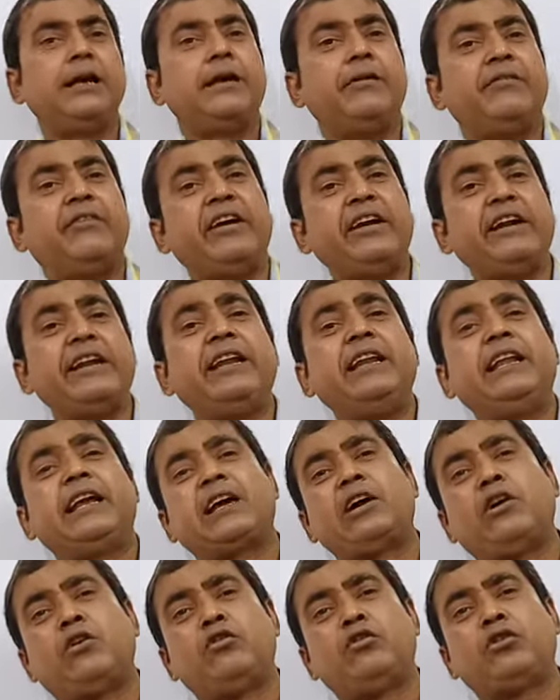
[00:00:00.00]
Final
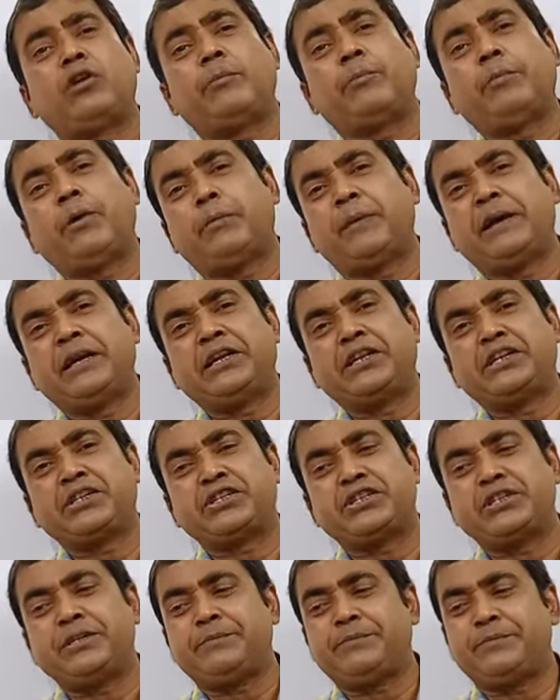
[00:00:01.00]
account of
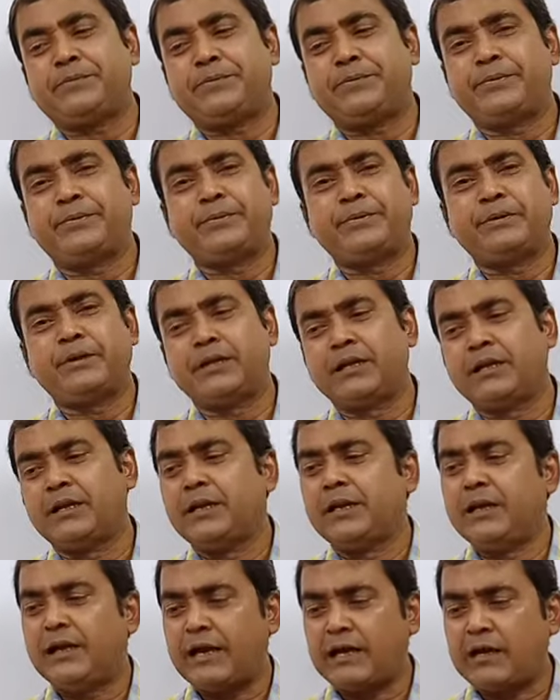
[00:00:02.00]
proprietorship
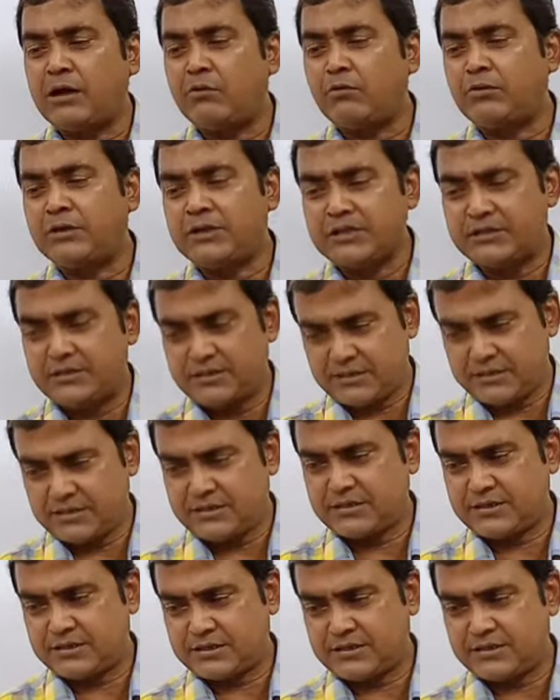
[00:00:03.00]
account
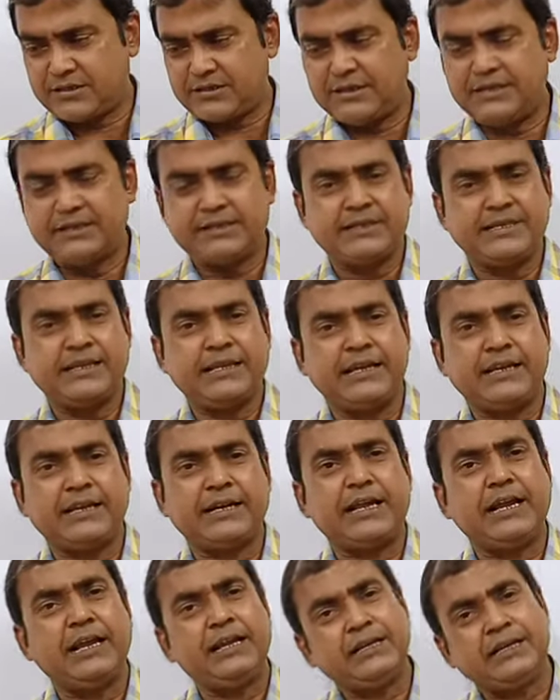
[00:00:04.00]
is
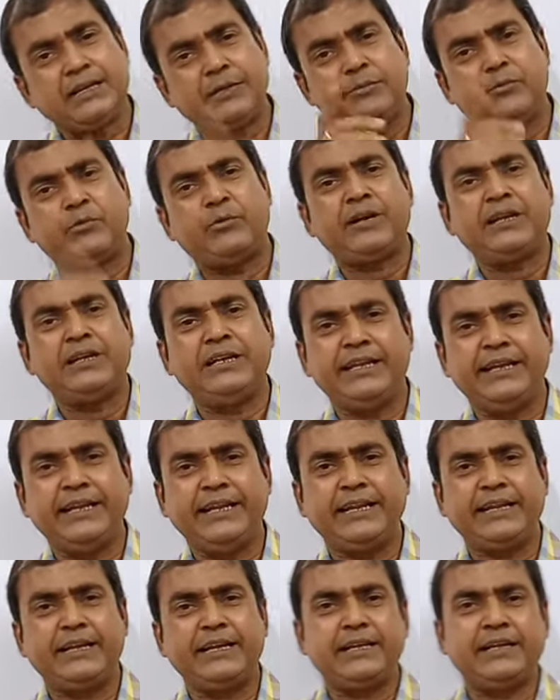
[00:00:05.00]
there. I will give you one
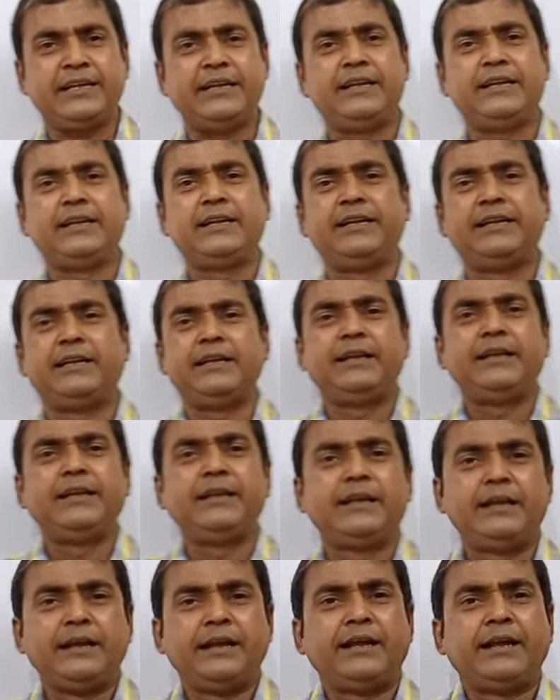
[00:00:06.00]
link
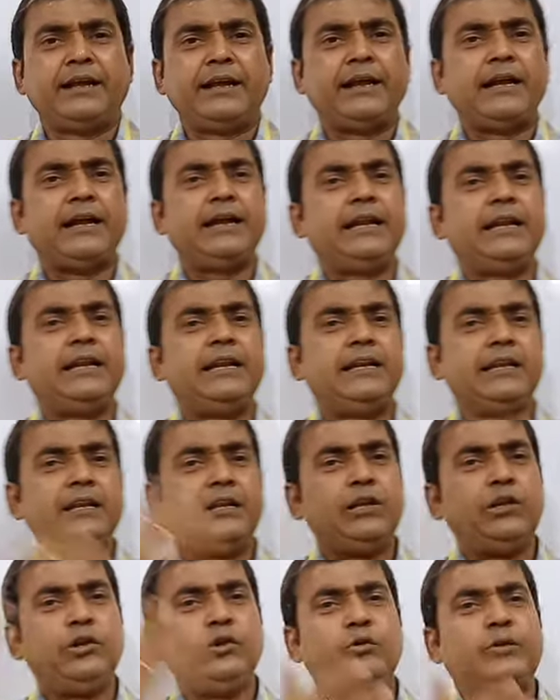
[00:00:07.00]

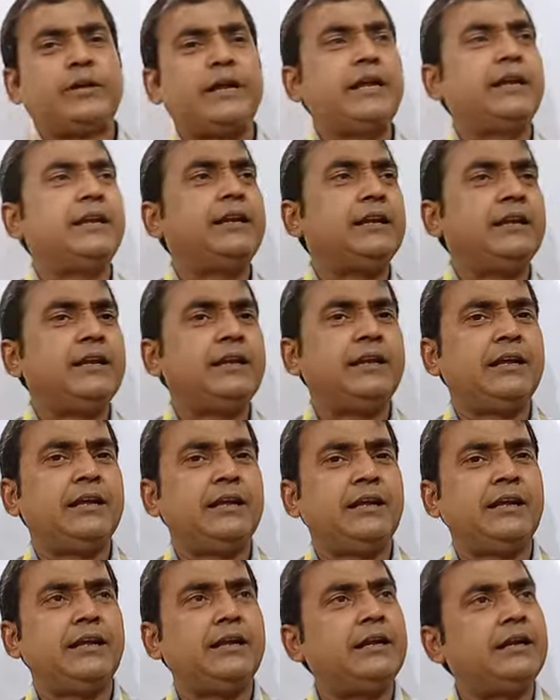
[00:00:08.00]
and you can
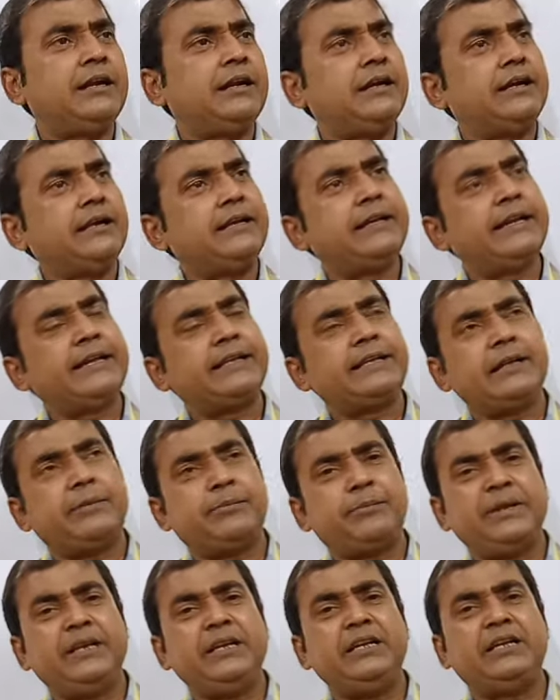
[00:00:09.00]
take the
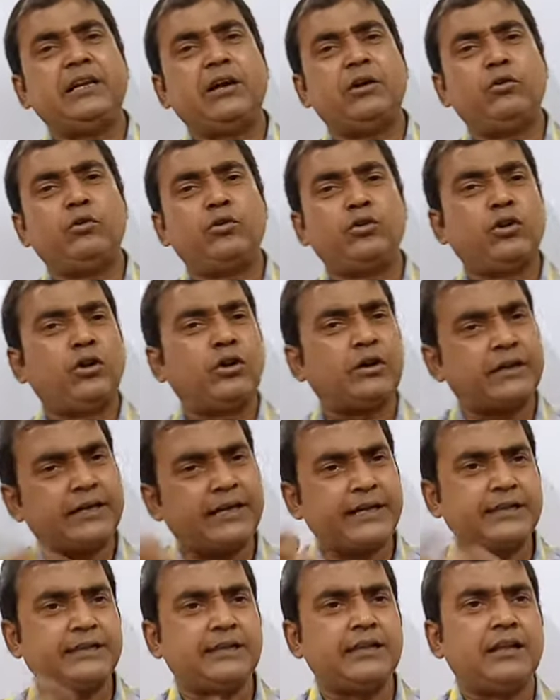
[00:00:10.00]
printout or
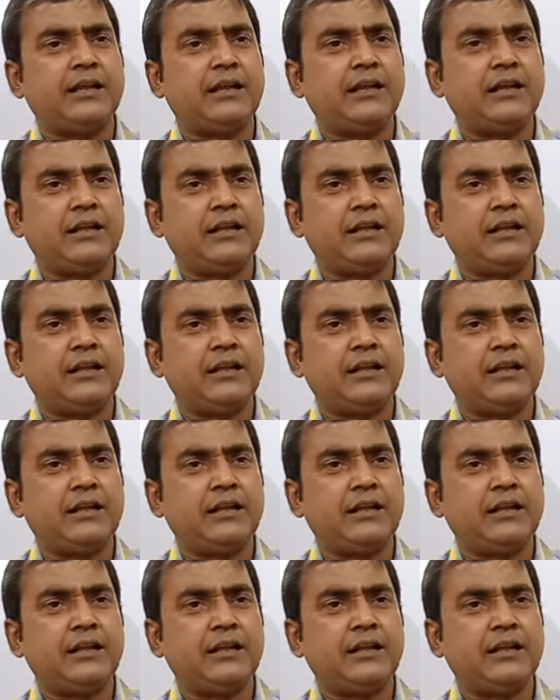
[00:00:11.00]
take the